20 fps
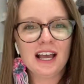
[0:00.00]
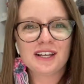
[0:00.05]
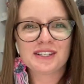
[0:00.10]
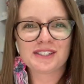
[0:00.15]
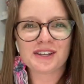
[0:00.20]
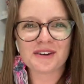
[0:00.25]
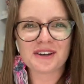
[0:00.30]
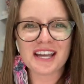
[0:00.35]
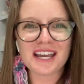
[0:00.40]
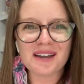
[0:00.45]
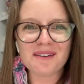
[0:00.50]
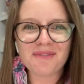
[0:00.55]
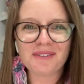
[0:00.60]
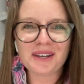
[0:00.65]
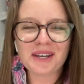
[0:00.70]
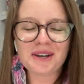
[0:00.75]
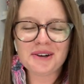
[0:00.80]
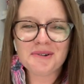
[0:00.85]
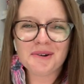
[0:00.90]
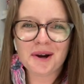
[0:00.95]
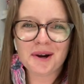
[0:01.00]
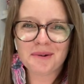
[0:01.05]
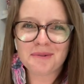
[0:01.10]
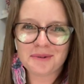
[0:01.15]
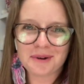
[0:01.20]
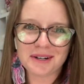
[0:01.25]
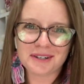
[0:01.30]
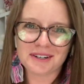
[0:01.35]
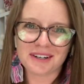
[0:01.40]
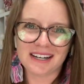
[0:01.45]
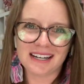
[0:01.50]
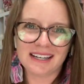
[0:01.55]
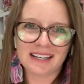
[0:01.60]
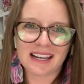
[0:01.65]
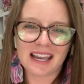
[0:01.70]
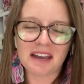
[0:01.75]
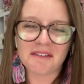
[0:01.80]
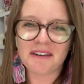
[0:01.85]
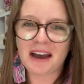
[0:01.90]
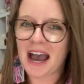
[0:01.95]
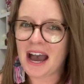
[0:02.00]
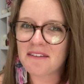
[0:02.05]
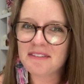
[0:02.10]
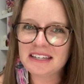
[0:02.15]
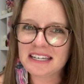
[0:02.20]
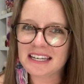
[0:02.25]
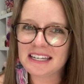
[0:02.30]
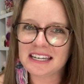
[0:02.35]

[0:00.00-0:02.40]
So if you are wondering if having